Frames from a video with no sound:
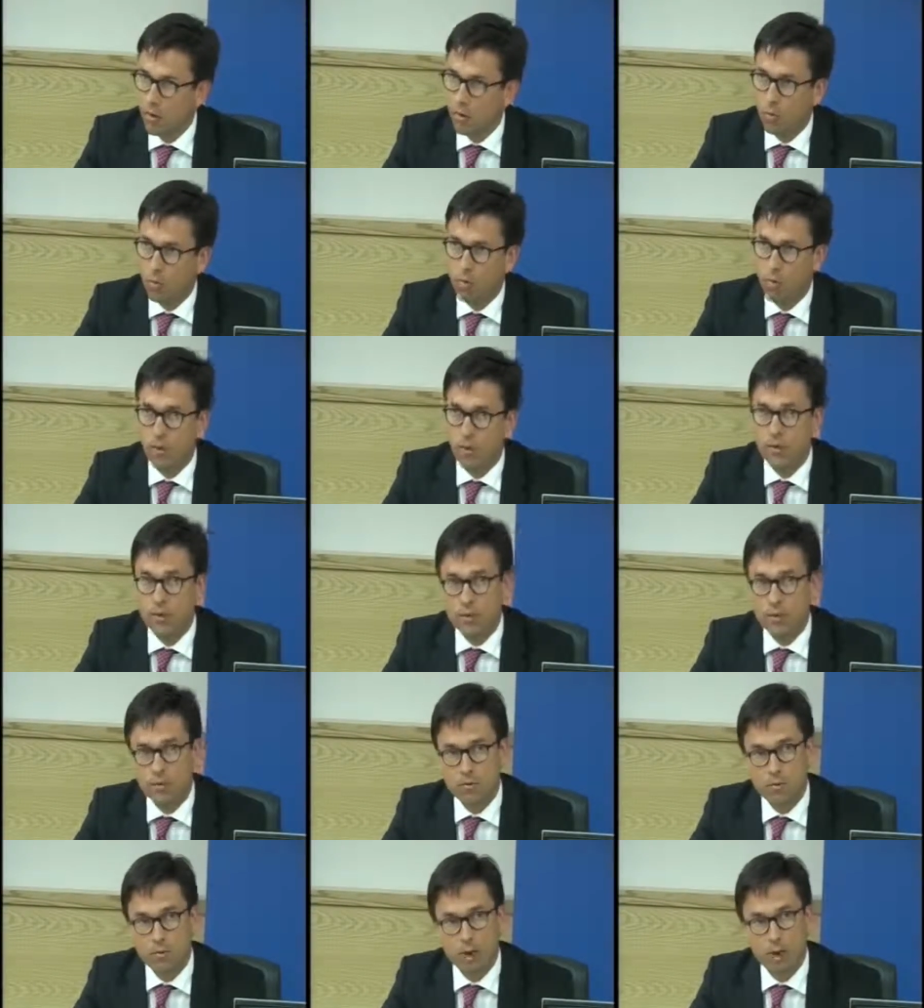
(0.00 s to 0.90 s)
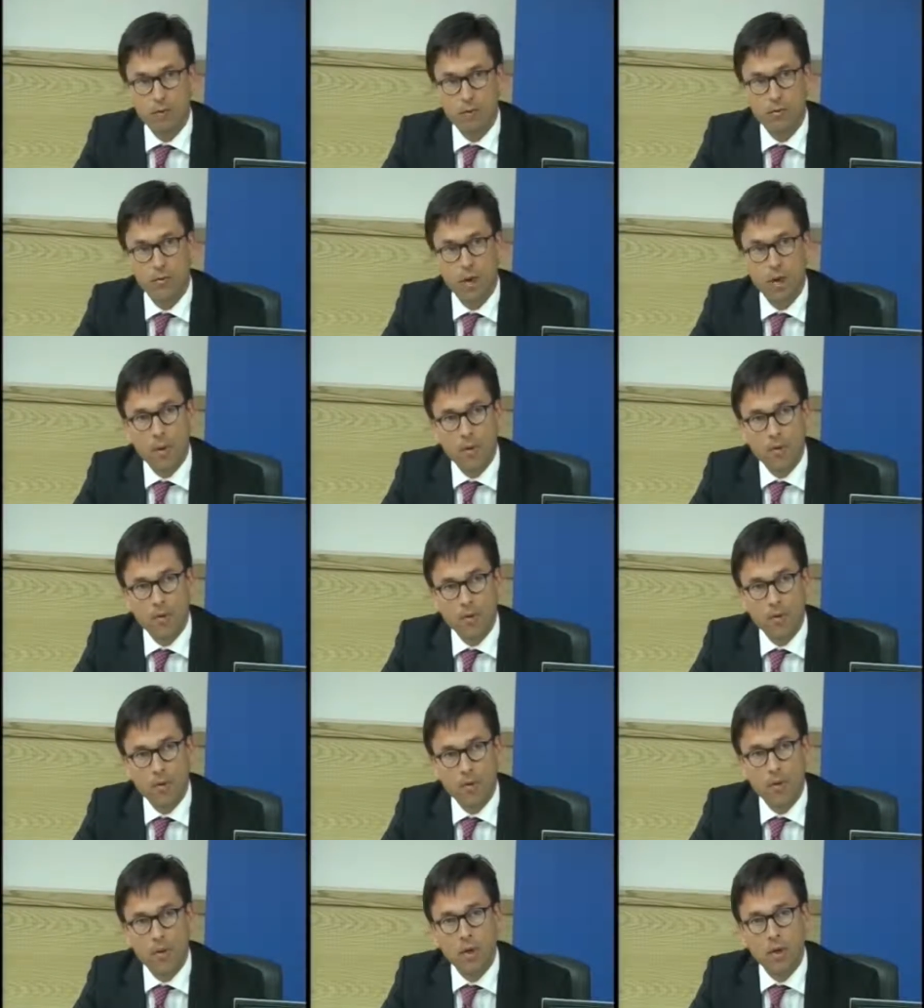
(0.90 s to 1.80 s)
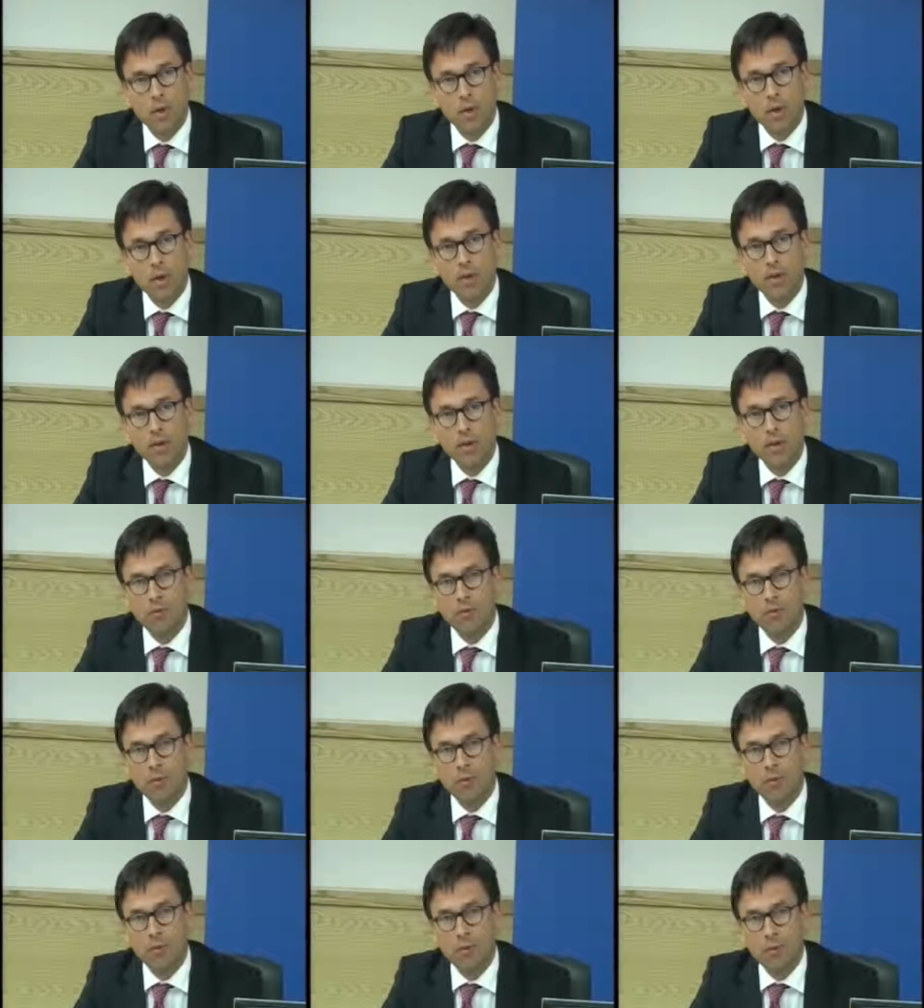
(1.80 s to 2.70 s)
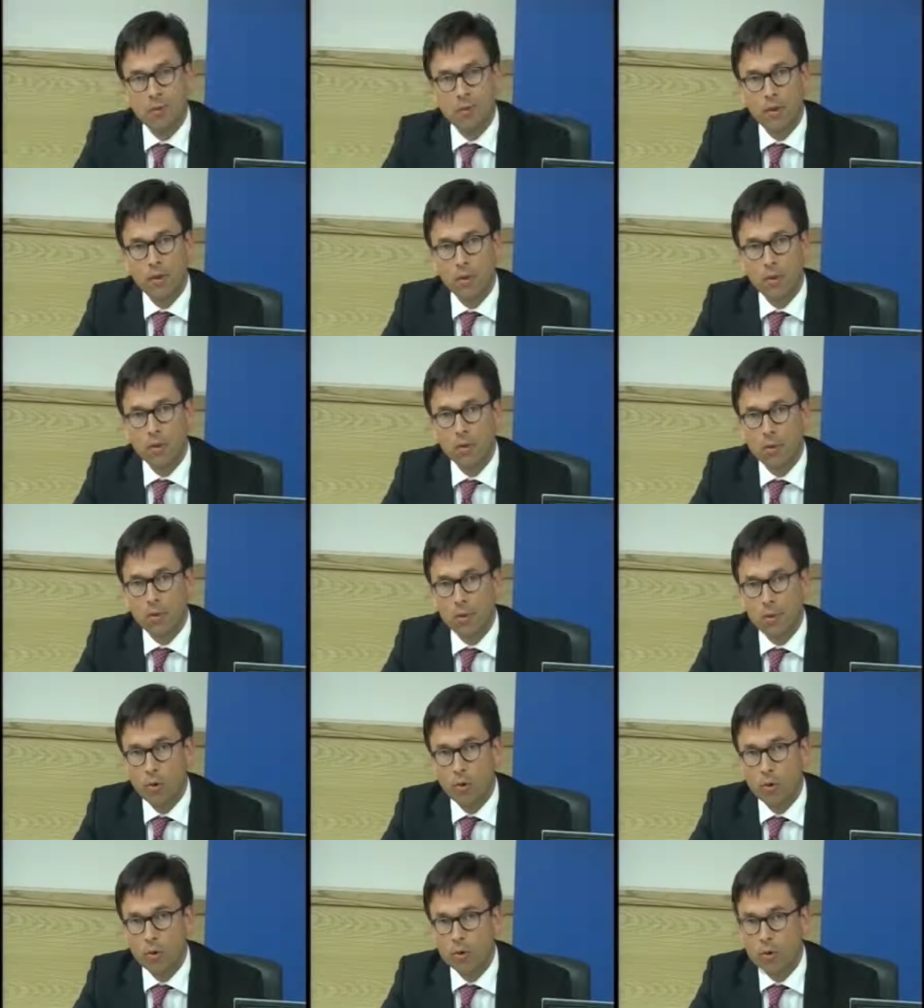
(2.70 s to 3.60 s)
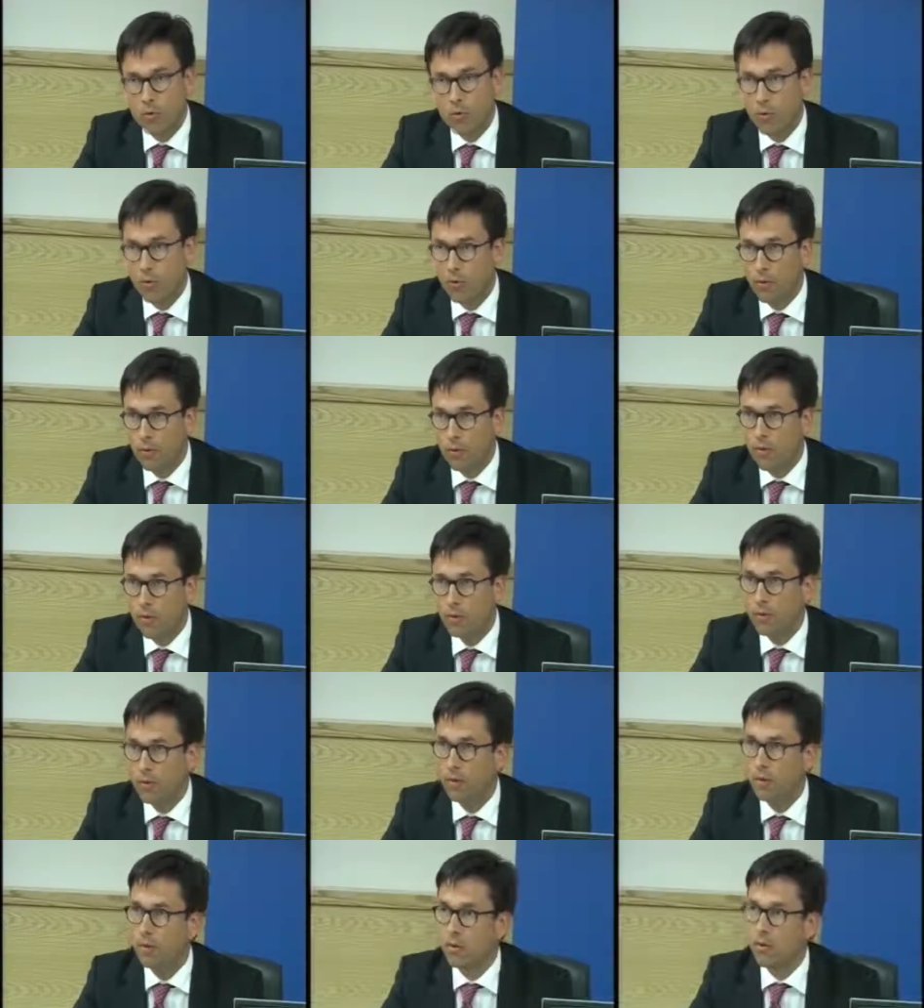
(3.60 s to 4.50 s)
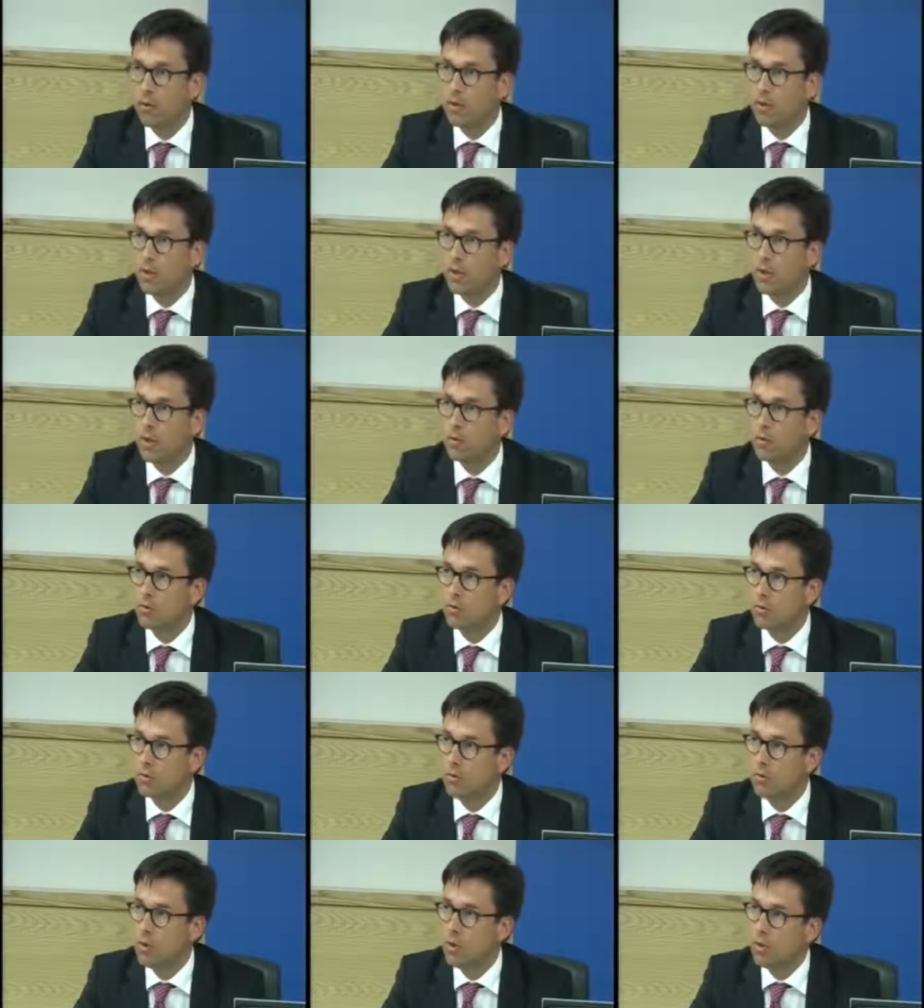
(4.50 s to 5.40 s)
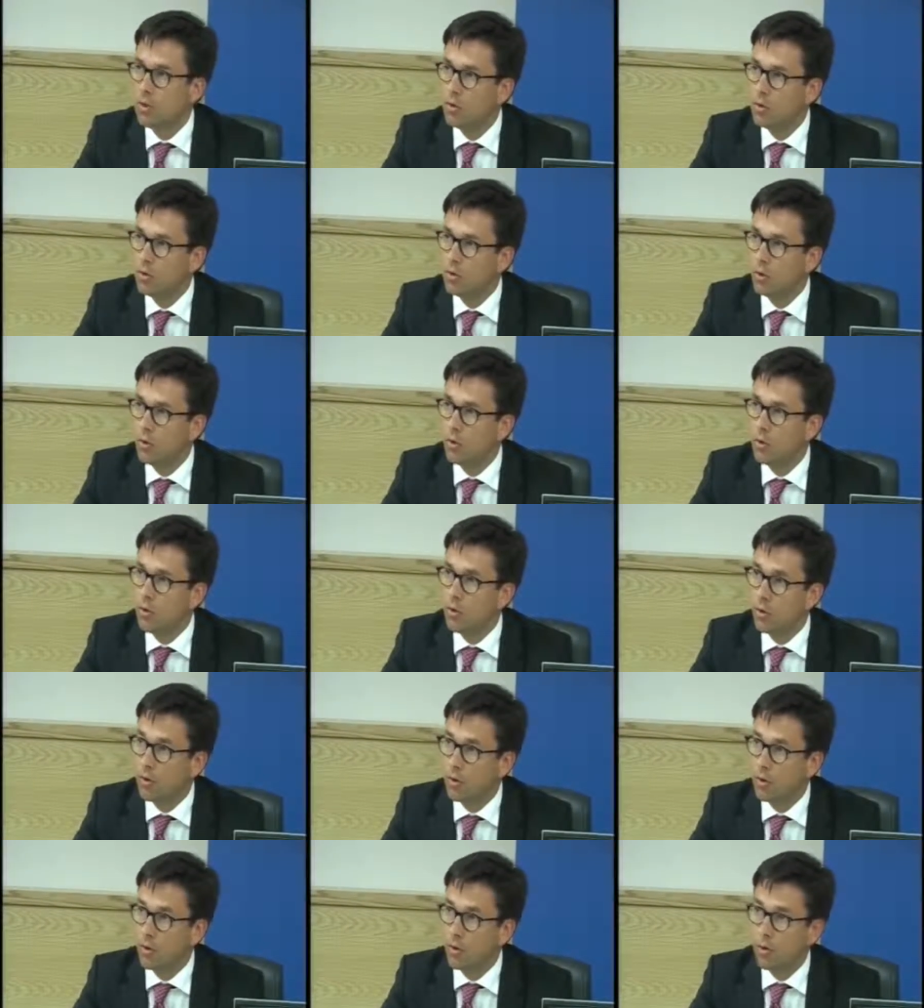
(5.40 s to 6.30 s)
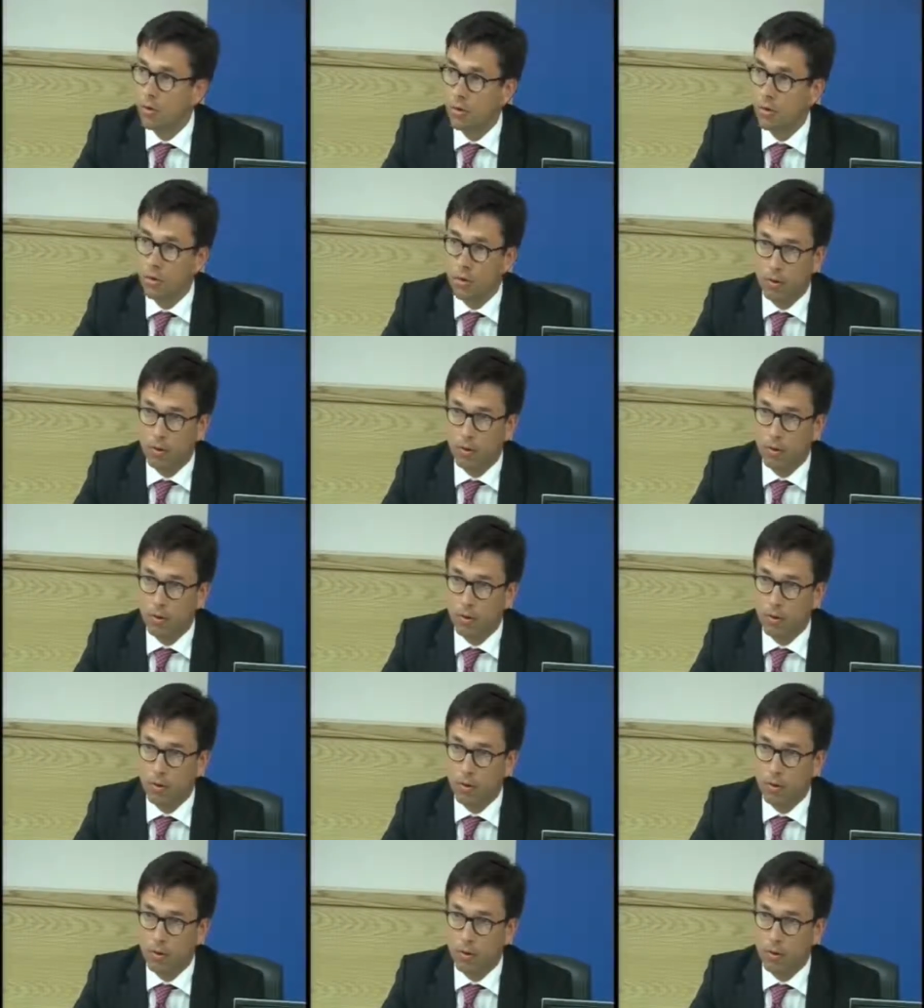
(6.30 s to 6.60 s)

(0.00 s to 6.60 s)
war and strife happen and after the unemployed youth start to go